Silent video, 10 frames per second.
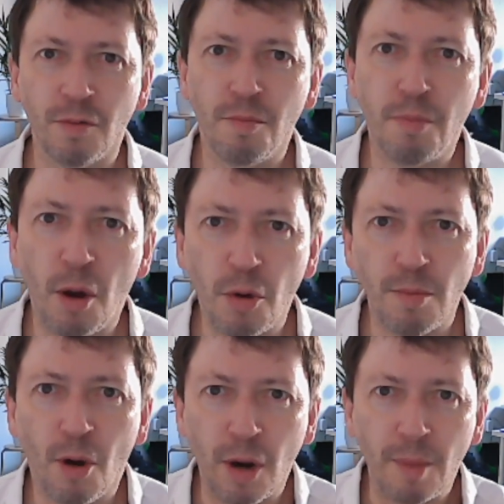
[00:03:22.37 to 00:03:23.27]

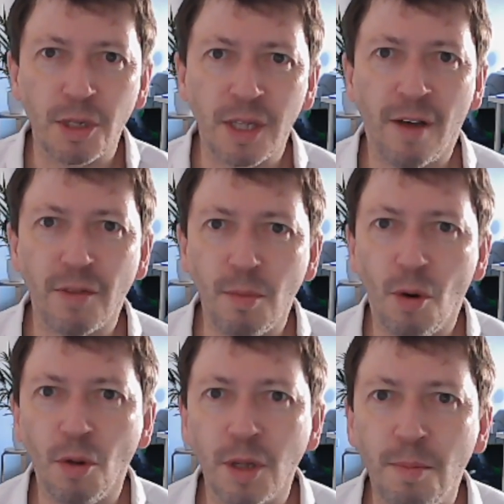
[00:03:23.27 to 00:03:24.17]
Pokemon, I must have them
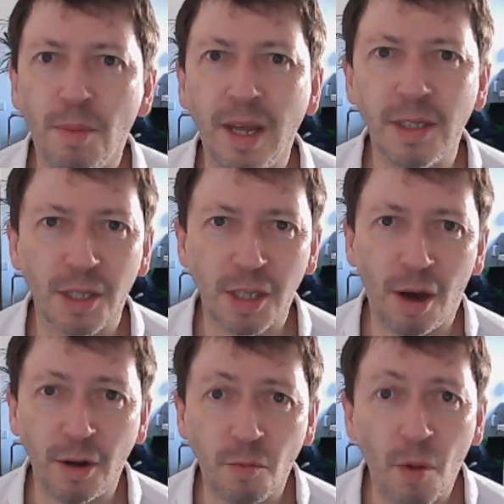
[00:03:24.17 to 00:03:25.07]
all completist
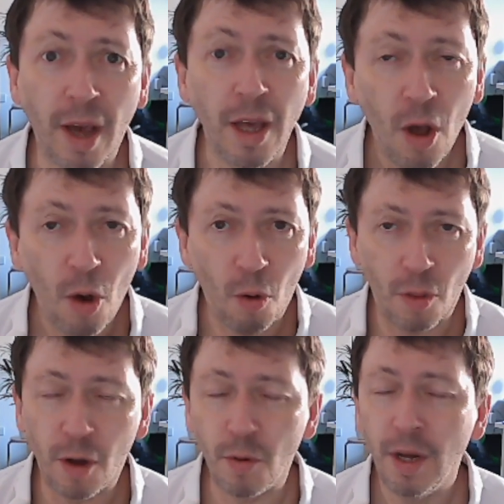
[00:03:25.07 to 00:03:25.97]
kind of way.
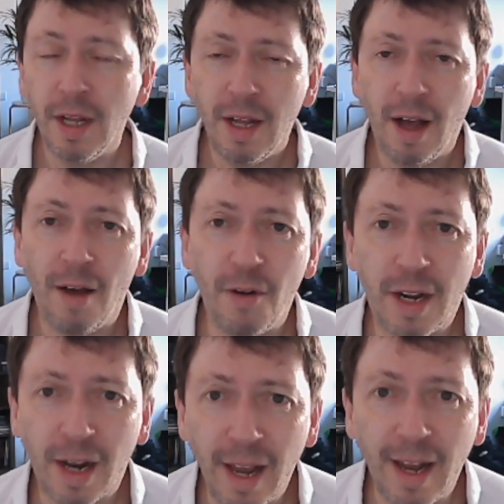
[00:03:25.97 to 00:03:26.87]
Although I very
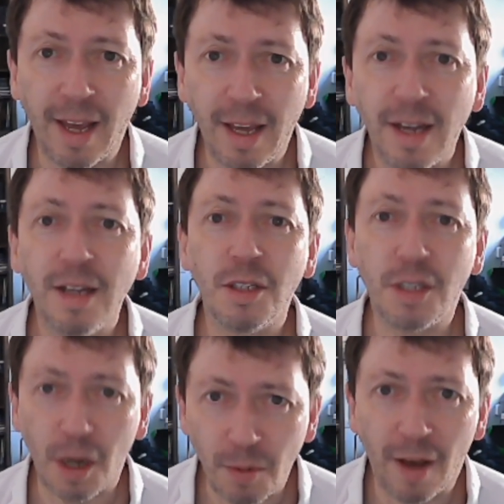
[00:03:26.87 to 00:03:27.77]
clearly
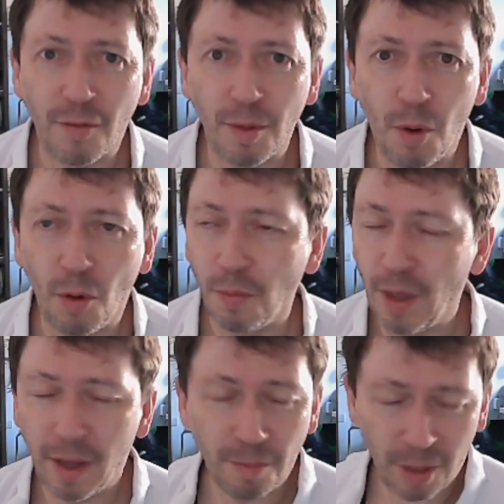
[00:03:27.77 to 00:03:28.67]
don't have them all.
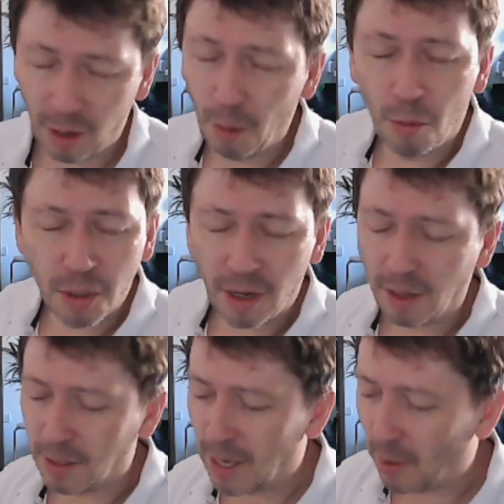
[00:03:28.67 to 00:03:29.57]
There are a lot more
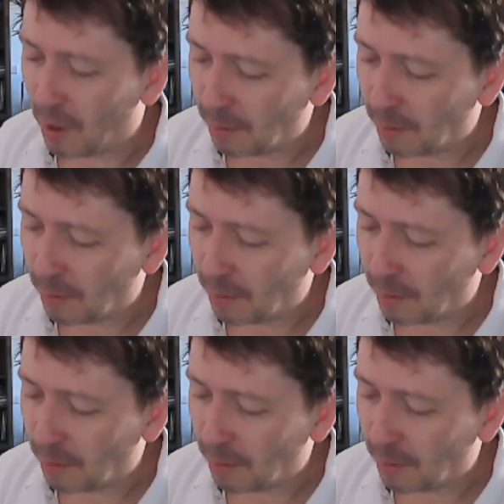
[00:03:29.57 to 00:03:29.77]
titles out there.